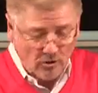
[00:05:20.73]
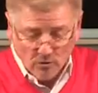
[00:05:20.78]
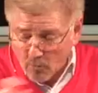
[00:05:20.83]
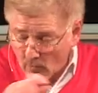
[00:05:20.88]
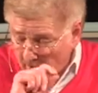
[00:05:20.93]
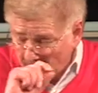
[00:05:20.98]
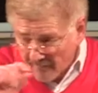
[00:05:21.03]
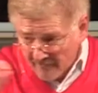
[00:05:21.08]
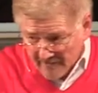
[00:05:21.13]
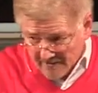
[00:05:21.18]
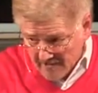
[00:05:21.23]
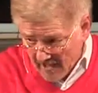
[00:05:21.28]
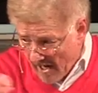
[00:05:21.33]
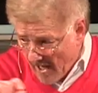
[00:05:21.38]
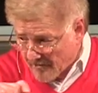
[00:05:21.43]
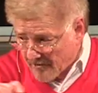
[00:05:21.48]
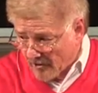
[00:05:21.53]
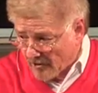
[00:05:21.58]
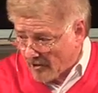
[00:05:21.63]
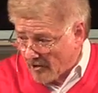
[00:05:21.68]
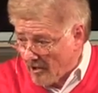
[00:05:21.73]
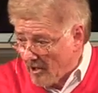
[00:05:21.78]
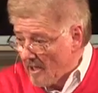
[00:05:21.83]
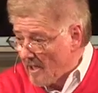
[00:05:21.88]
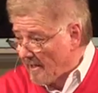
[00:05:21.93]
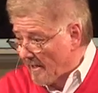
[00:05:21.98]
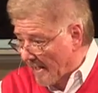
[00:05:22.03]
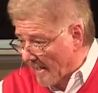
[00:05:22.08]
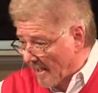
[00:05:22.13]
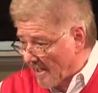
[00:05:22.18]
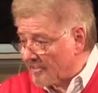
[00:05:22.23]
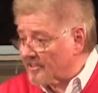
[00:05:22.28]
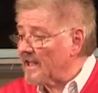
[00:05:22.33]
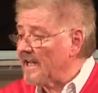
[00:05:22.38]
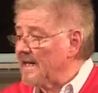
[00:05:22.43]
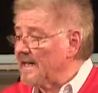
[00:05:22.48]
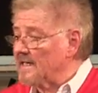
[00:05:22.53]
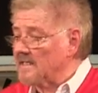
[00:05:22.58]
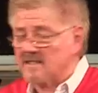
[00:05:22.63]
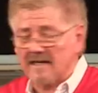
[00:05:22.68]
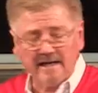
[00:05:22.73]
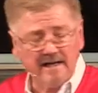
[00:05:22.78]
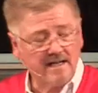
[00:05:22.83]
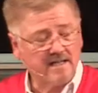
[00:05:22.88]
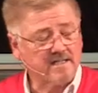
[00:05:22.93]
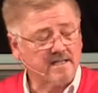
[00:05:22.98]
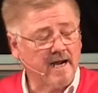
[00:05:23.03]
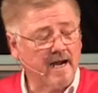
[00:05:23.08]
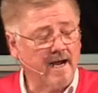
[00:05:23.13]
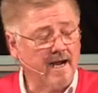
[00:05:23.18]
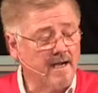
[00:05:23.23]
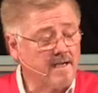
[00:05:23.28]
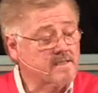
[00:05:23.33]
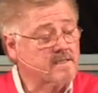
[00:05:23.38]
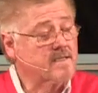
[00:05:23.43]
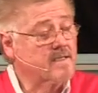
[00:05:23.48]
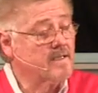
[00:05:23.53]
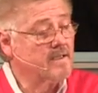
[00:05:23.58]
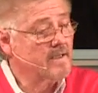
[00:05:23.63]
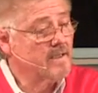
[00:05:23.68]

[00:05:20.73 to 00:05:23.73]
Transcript: one of his other little things that he says,